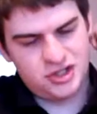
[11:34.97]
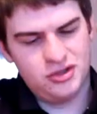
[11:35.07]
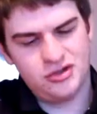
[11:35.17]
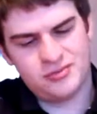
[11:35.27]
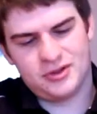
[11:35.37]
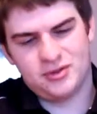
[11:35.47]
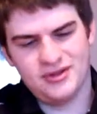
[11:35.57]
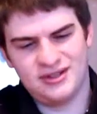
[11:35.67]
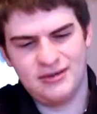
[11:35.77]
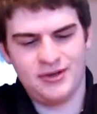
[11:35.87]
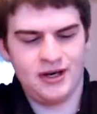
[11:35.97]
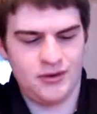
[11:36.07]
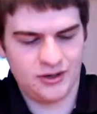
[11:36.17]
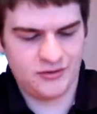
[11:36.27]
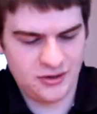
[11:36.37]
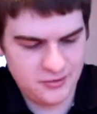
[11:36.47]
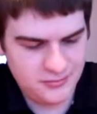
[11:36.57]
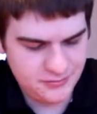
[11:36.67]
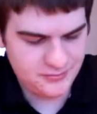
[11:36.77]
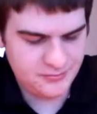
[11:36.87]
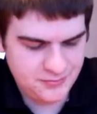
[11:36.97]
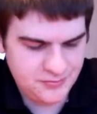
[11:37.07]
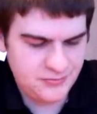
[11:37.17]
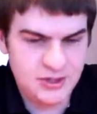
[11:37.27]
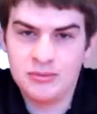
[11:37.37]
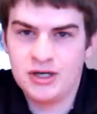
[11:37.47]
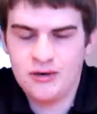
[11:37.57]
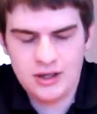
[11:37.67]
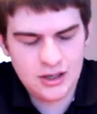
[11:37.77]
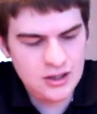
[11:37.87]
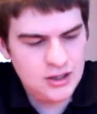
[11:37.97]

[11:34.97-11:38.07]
choose between Tim and Eric from Tim and Eric,